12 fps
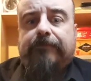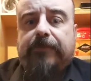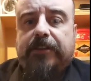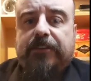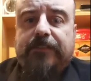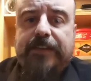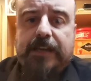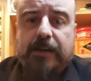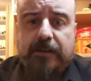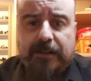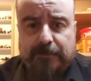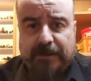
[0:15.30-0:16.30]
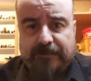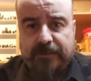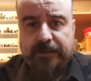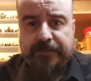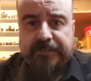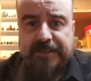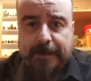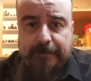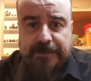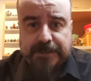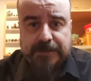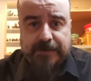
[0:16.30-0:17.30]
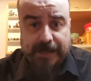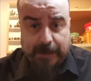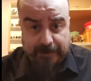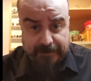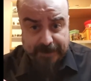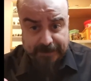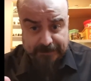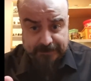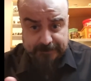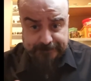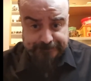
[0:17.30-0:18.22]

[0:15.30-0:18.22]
this video is my first attempt at doing a couple of things.